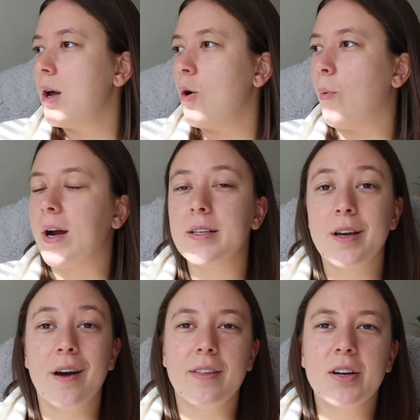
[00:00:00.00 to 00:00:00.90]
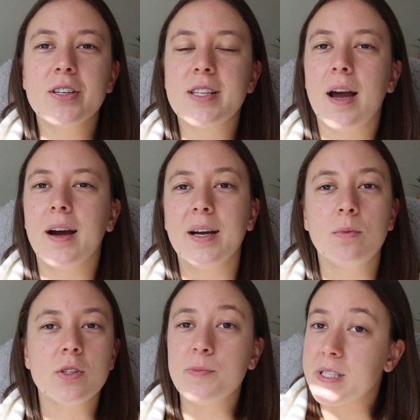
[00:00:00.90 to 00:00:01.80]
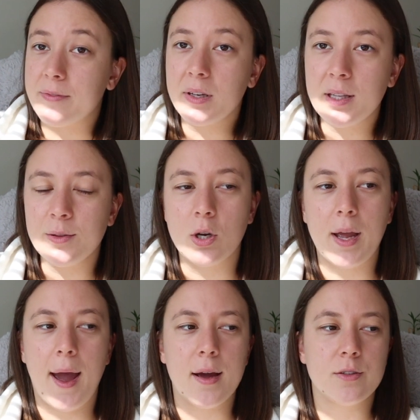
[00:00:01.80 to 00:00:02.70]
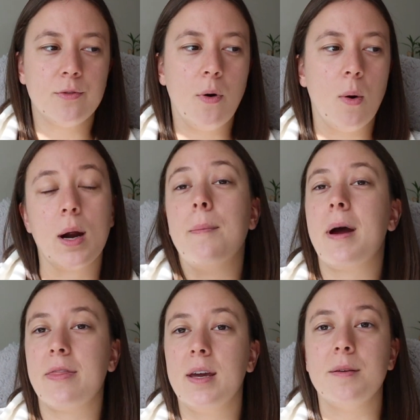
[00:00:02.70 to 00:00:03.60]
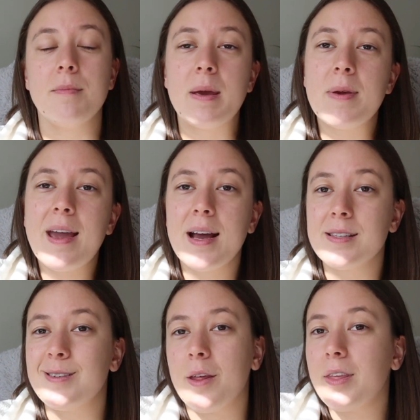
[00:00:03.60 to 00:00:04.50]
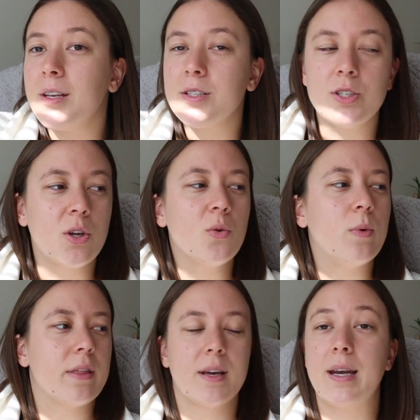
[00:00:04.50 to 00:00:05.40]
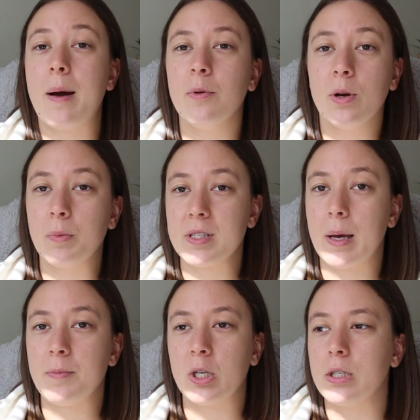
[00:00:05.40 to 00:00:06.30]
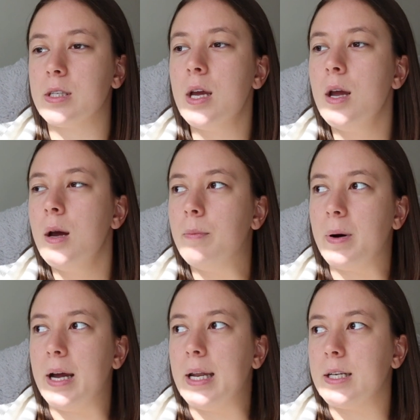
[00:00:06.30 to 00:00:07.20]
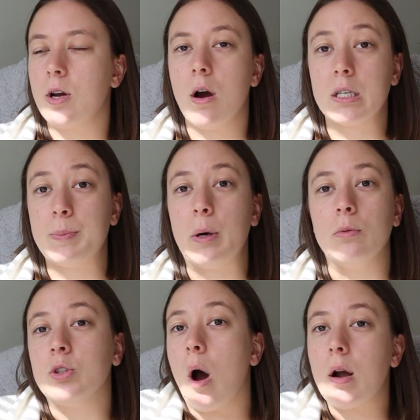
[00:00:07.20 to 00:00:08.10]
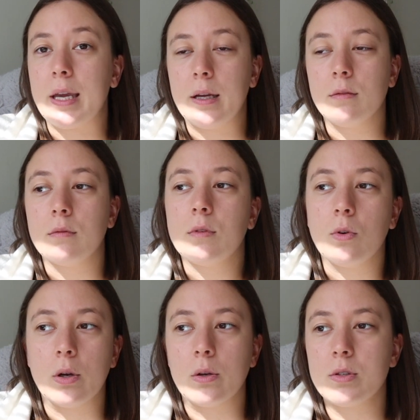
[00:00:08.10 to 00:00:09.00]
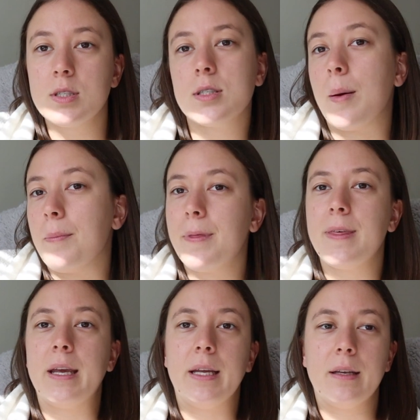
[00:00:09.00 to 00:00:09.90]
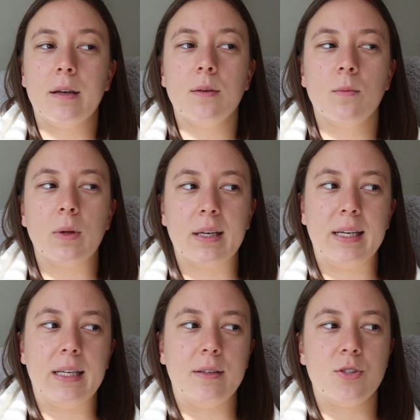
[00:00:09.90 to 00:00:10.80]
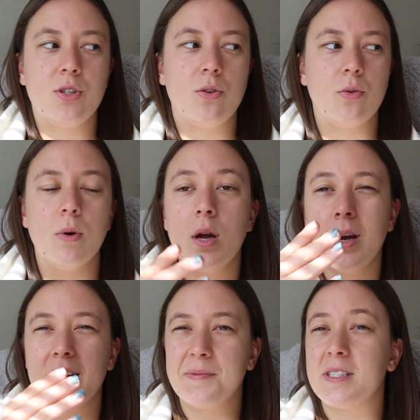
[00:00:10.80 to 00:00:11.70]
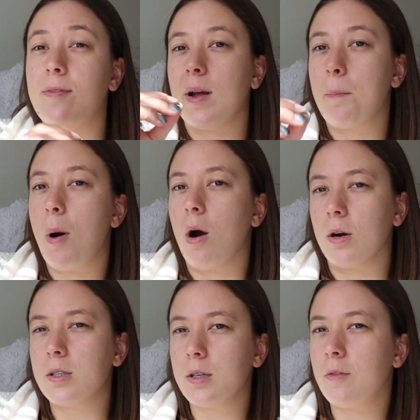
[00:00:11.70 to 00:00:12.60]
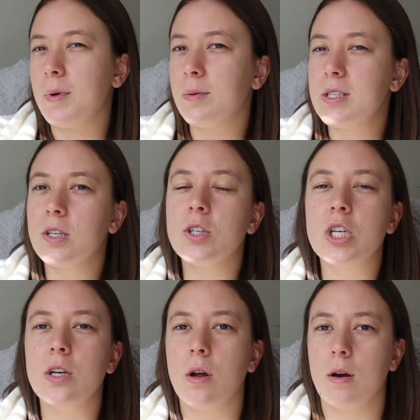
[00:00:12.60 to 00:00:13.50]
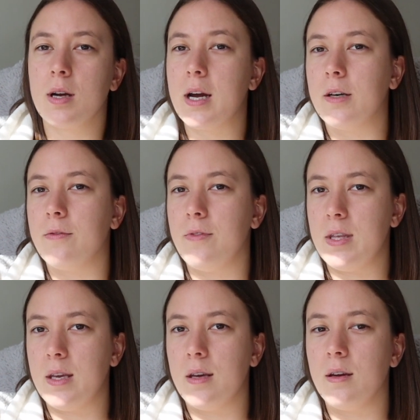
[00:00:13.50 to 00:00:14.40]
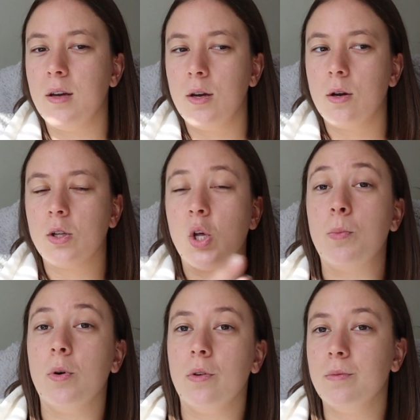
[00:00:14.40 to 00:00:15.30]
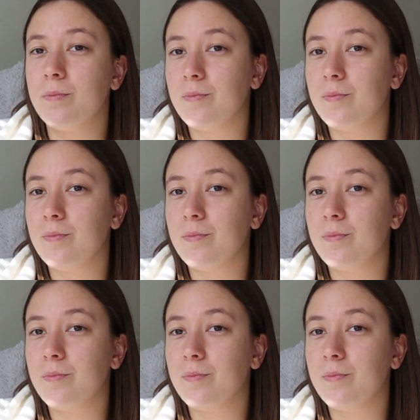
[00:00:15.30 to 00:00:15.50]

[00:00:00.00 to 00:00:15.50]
Whereas others I will specifically look at for a method. Maybe it has nothing to do with cannabinoid receptors, but it talks about docking or something relating to a specific part of my research and not kind of the global